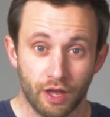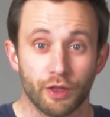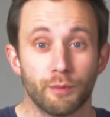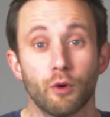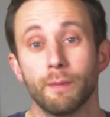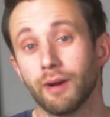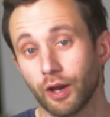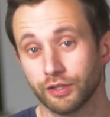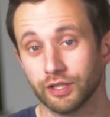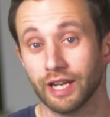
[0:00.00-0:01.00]
the more
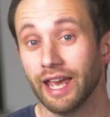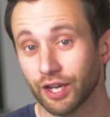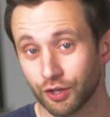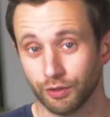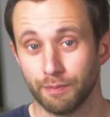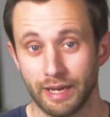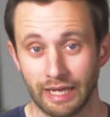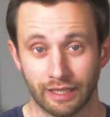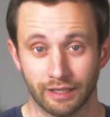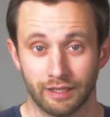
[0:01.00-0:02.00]
bloated it could be.